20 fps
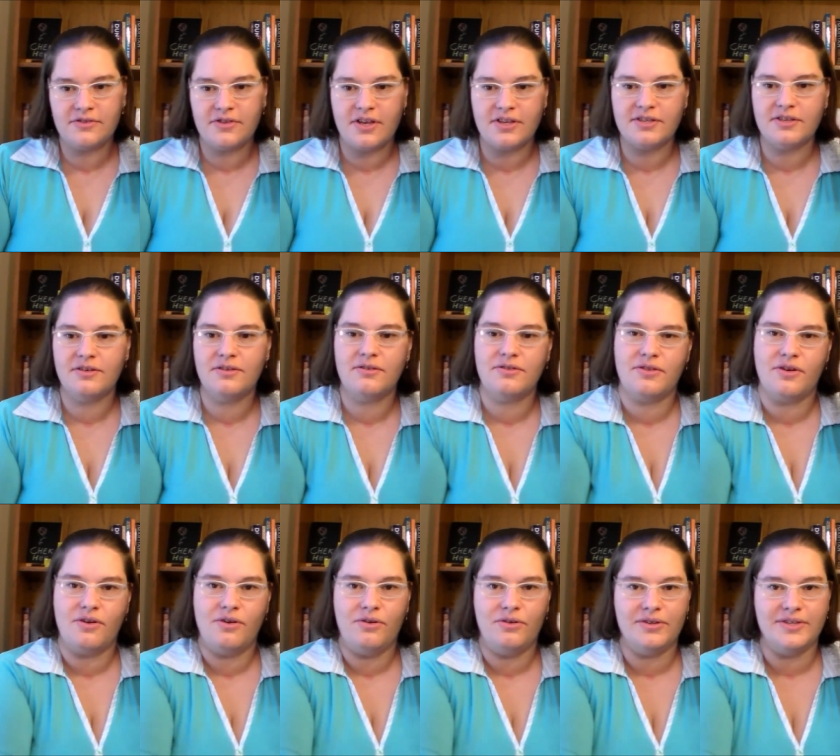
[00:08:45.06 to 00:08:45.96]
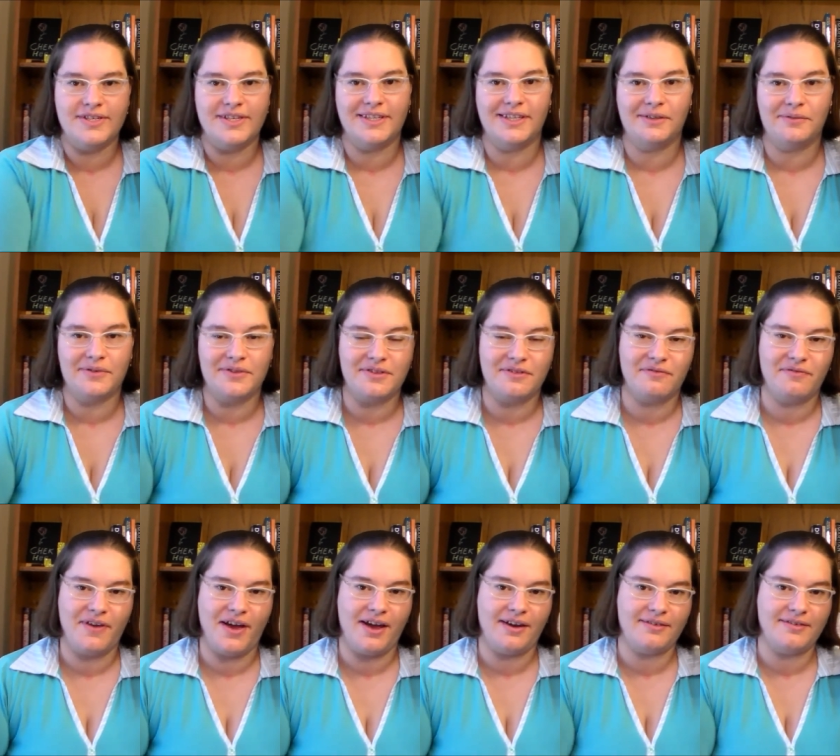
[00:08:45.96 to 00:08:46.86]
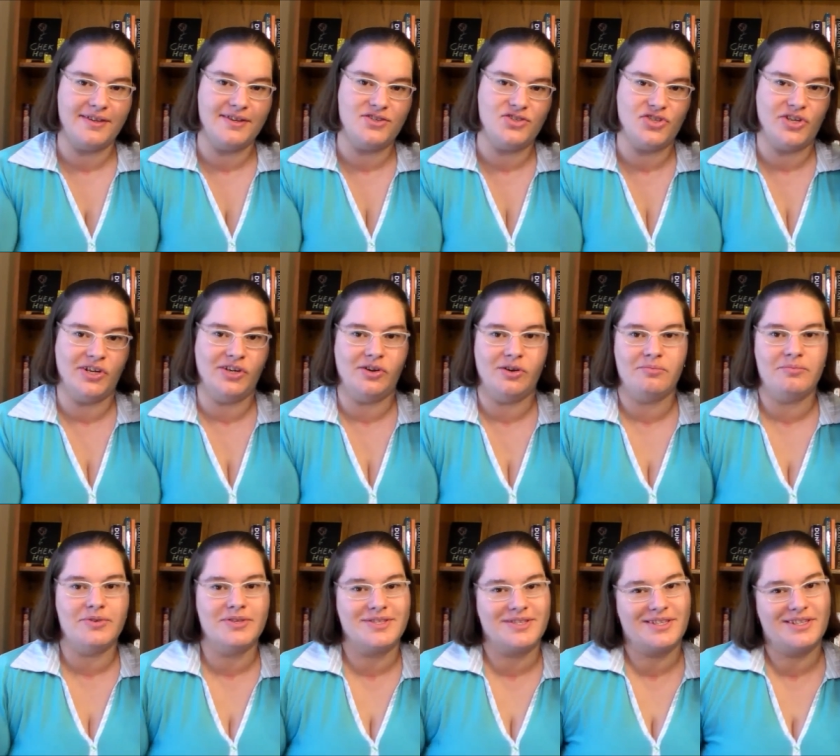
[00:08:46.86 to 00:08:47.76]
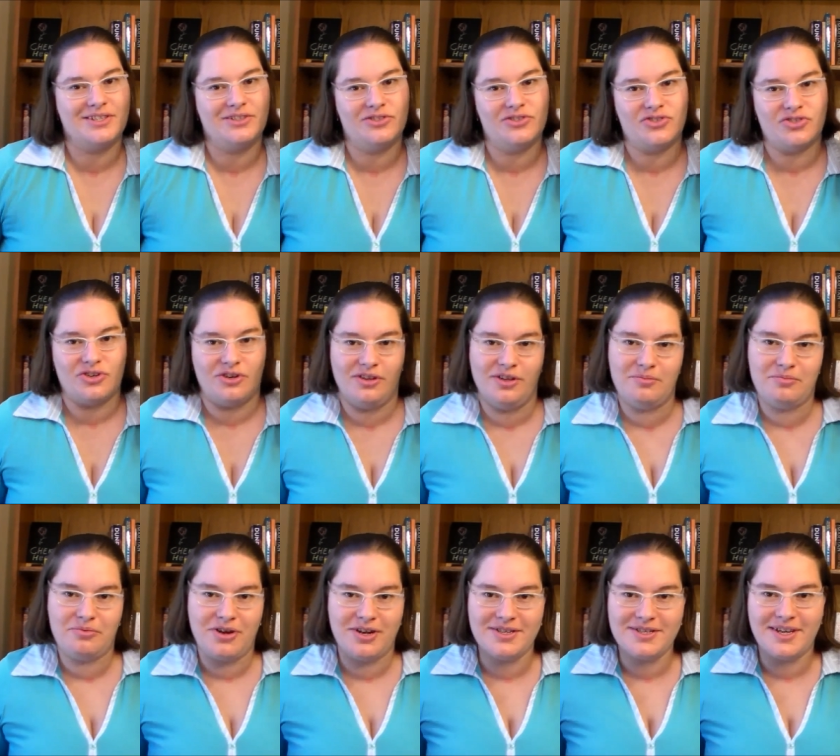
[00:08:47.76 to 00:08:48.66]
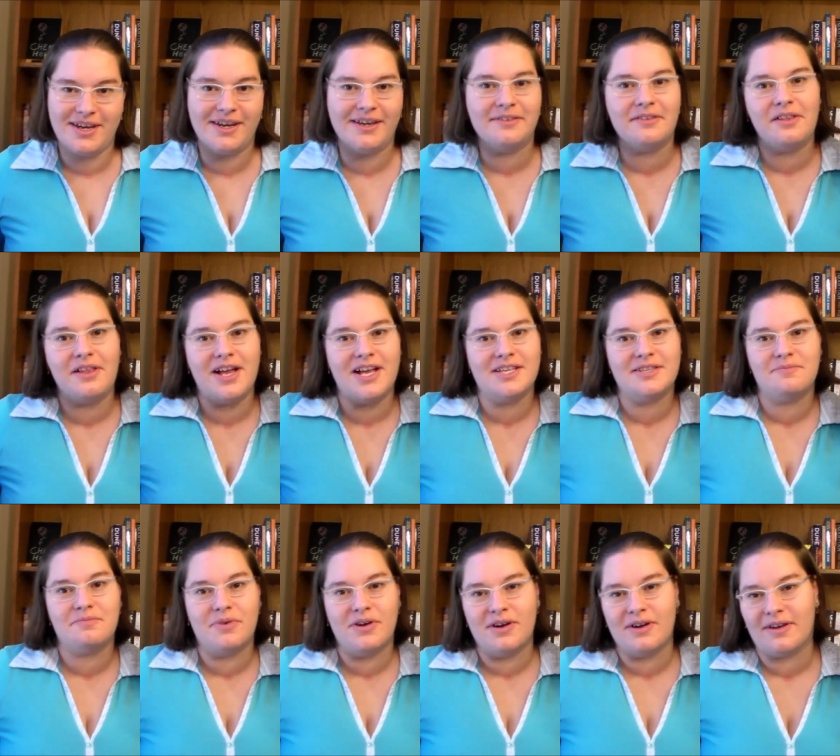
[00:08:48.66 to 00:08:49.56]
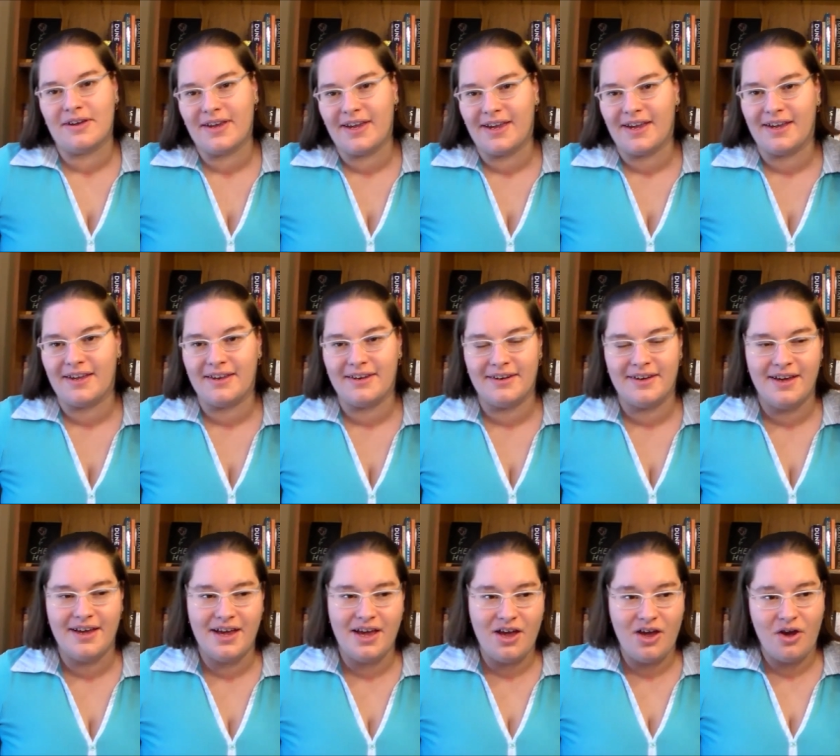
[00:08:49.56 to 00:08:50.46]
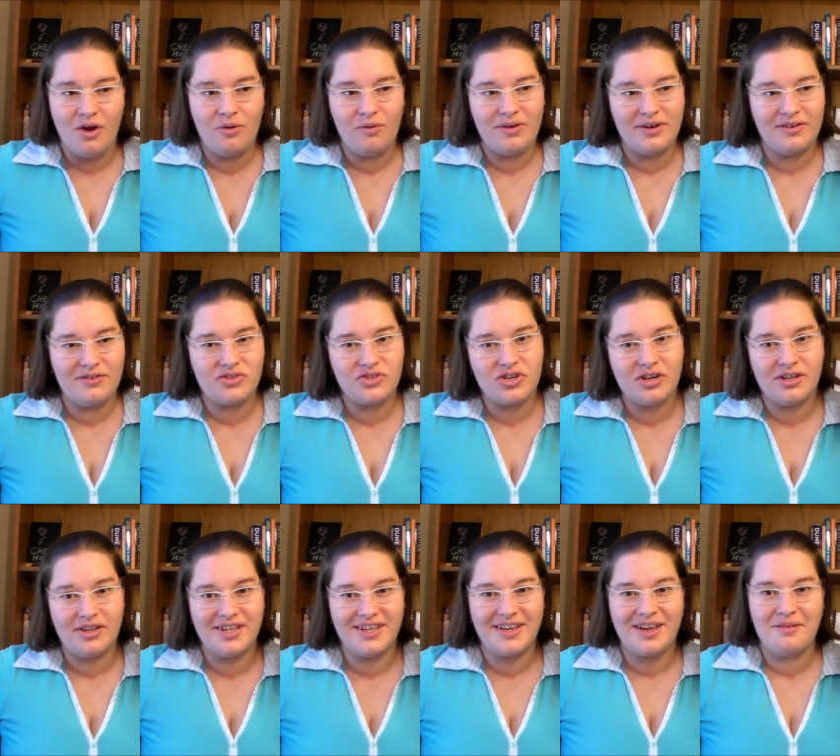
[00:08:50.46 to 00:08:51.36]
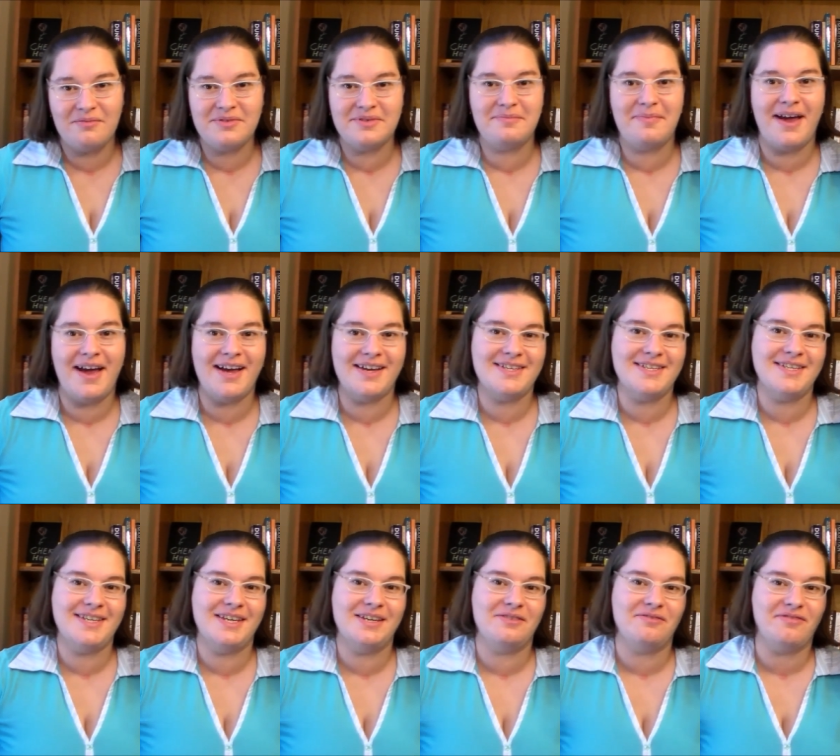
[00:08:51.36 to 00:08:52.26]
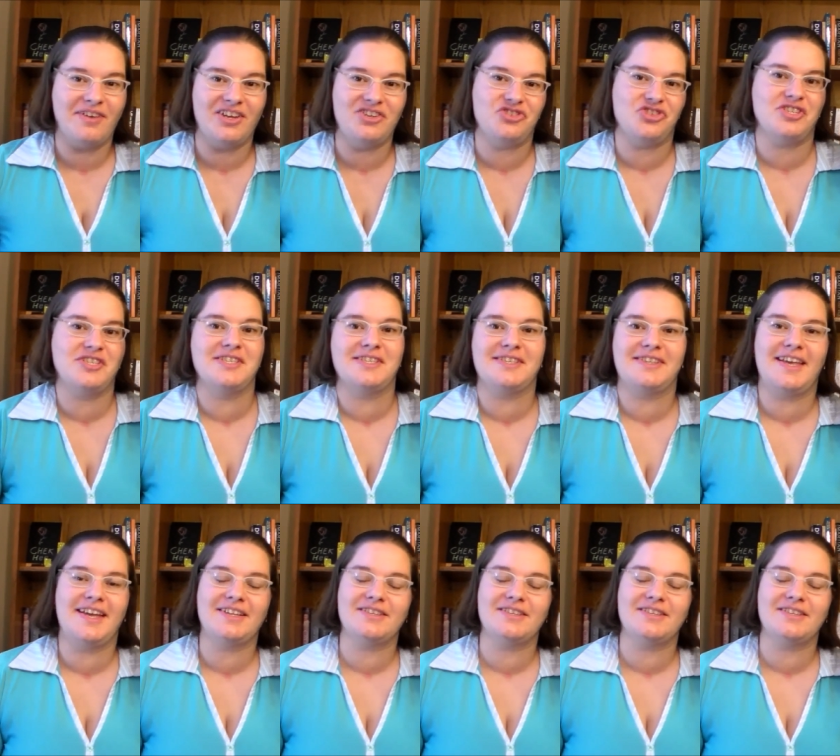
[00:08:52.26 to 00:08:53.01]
There's also the whole dealing with the fact that Jane almost killed Charlotte Bronte in the last book, and what if Charlotte comes back to get vengeance?